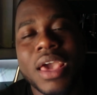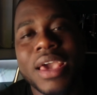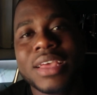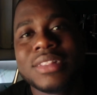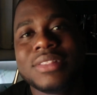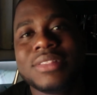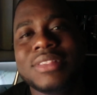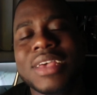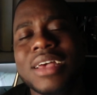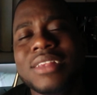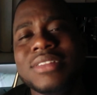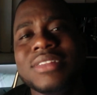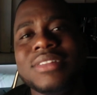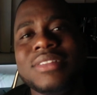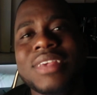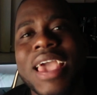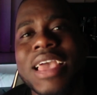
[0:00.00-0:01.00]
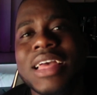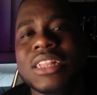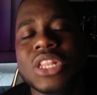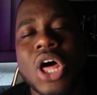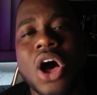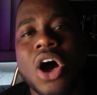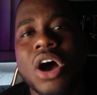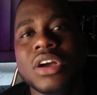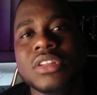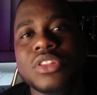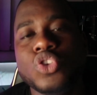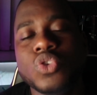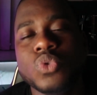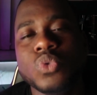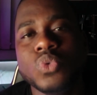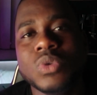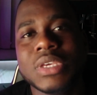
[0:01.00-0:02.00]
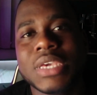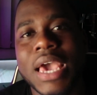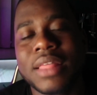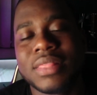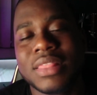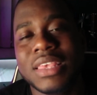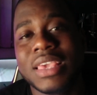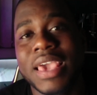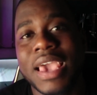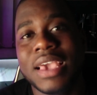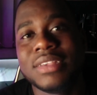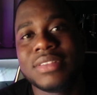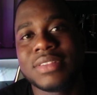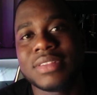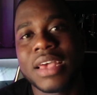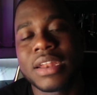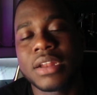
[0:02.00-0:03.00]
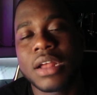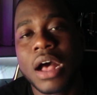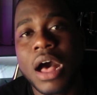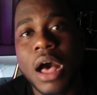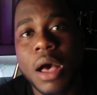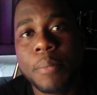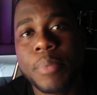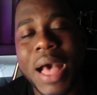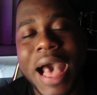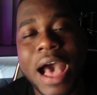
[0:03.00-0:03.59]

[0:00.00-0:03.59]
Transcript: It doesn't take long to get the case set up.